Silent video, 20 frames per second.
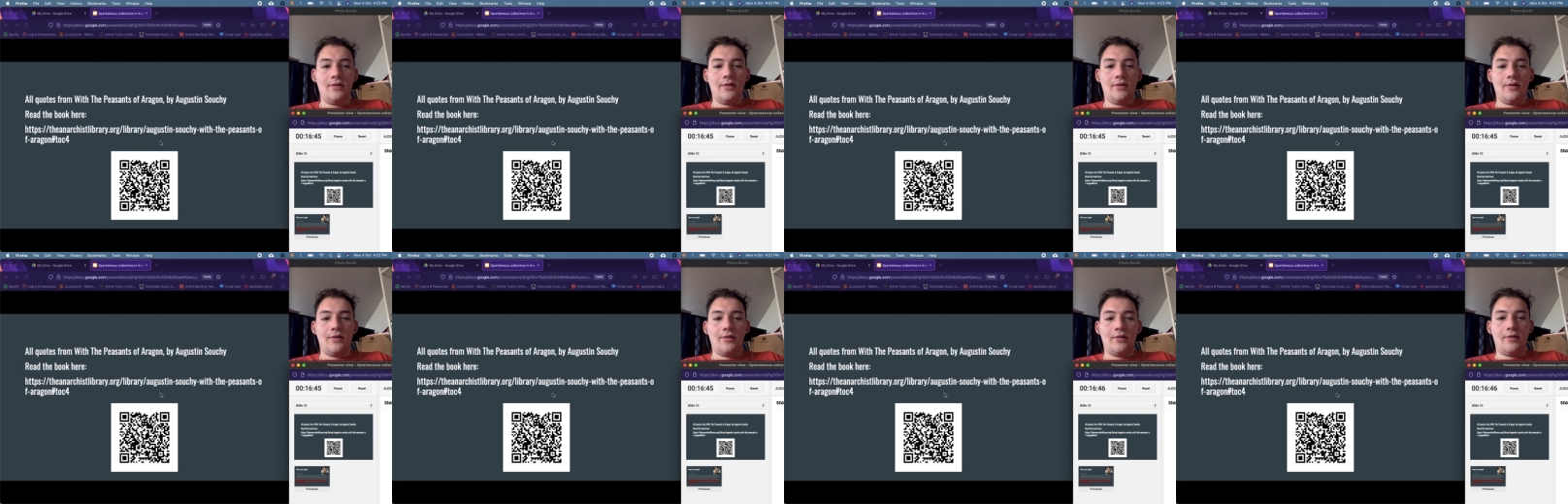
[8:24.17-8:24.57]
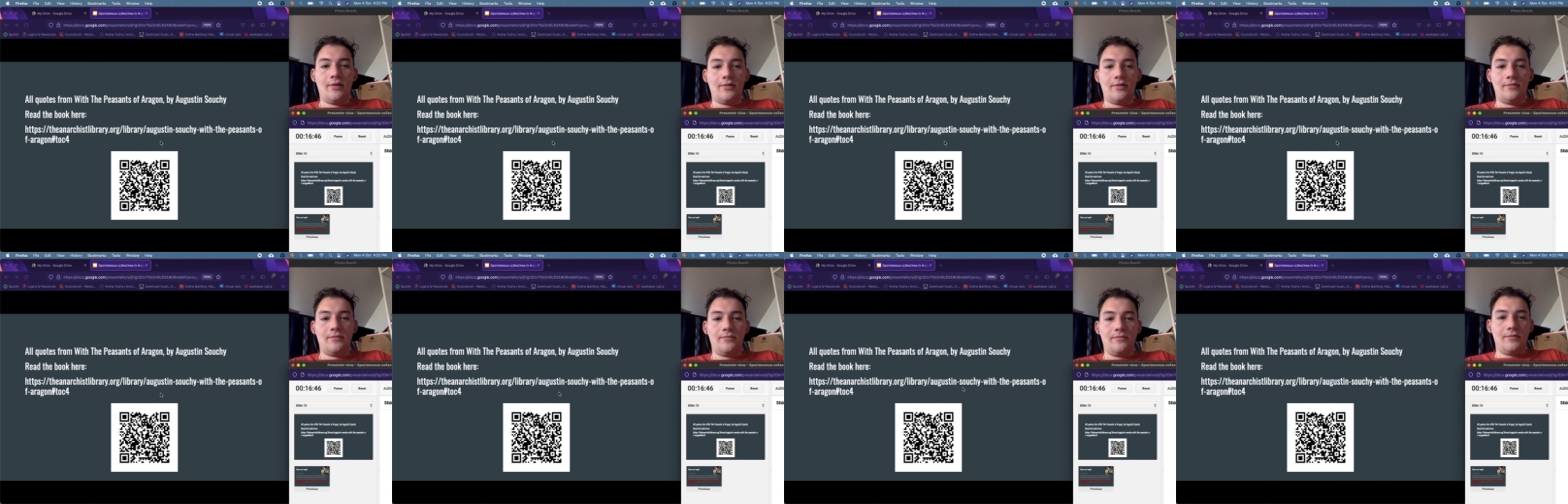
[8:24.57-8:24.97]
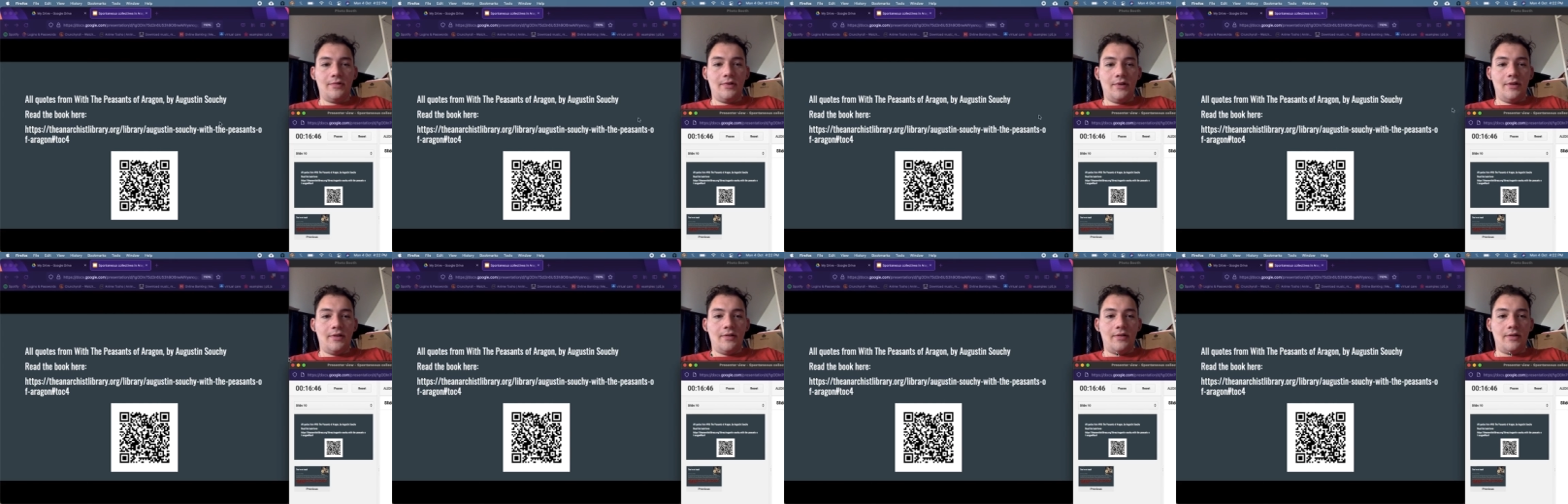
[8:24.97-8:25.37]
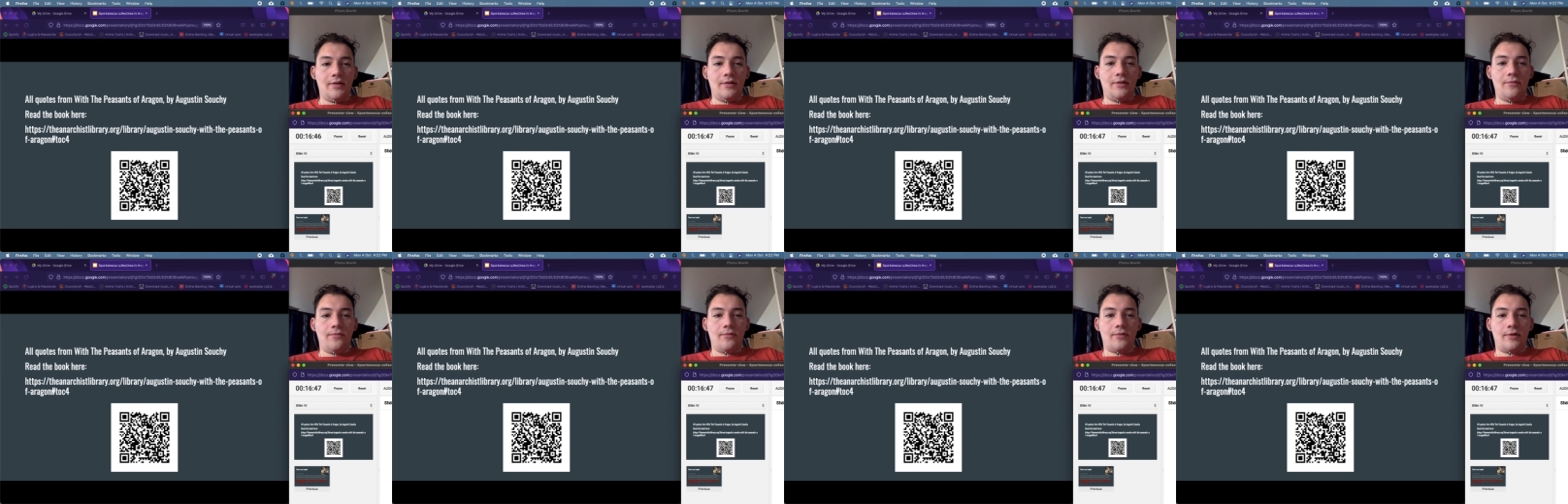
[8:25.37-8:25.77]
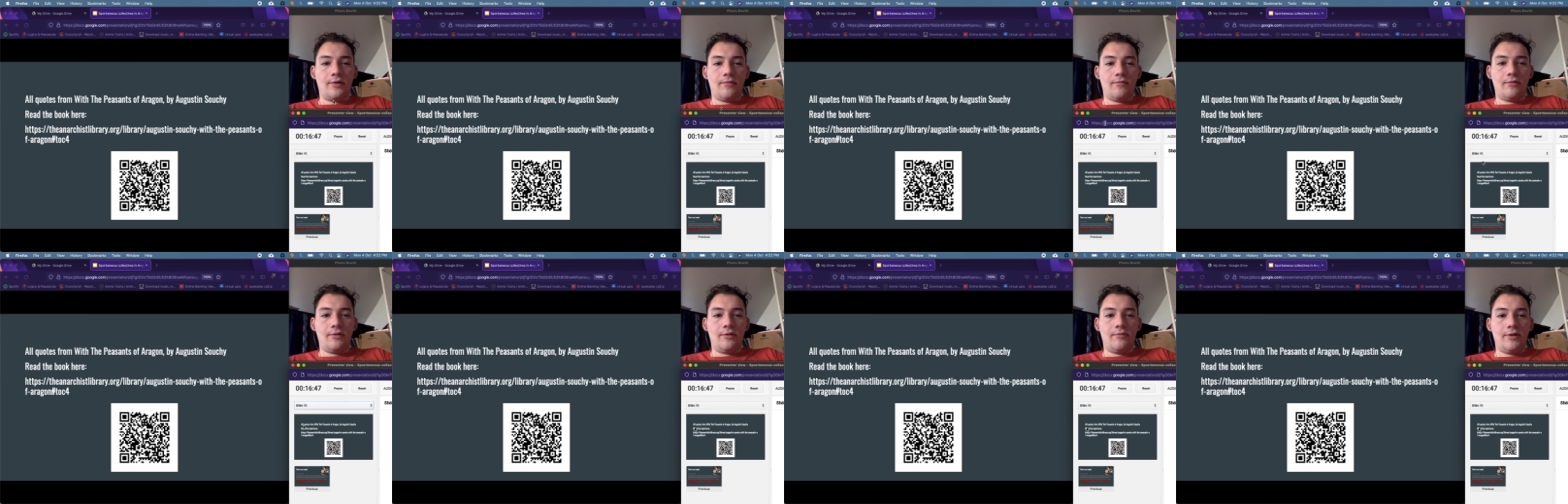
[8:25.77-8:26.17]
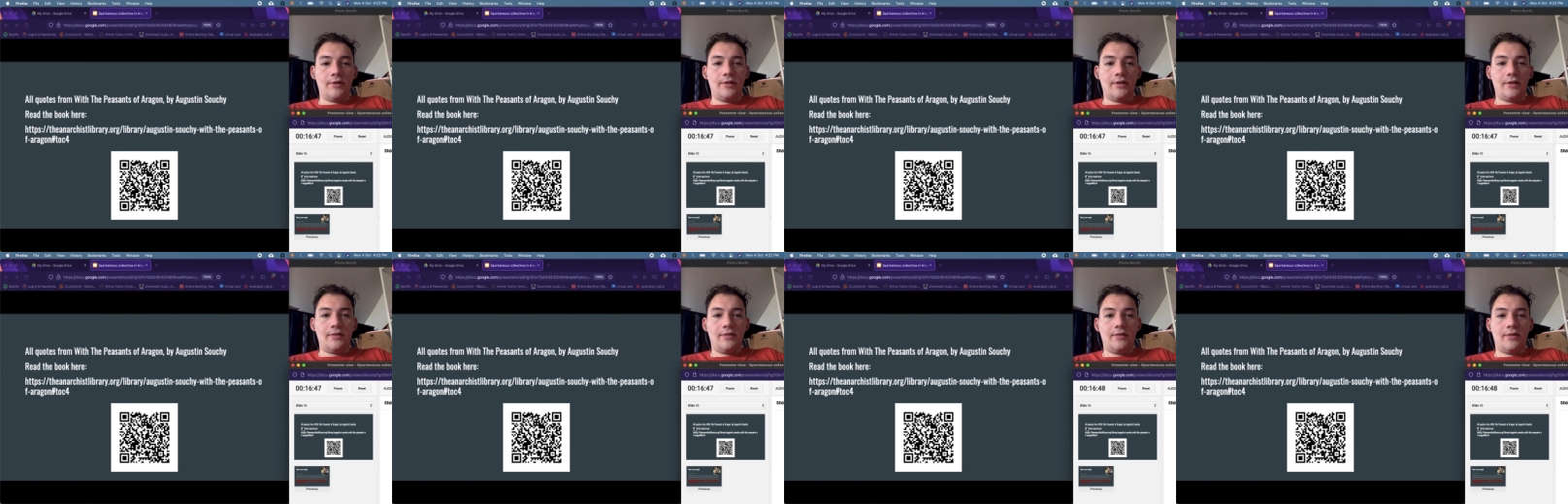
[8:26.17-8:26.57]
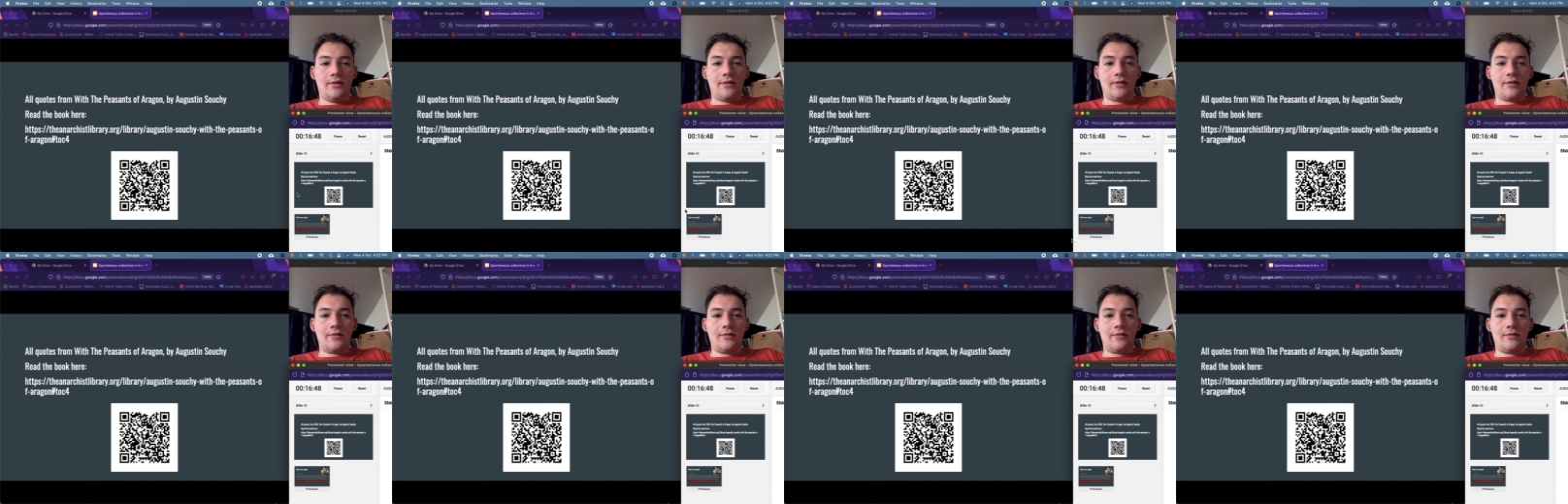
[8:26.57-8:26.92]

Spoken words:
All right. Thank you for coming to my TED Talk.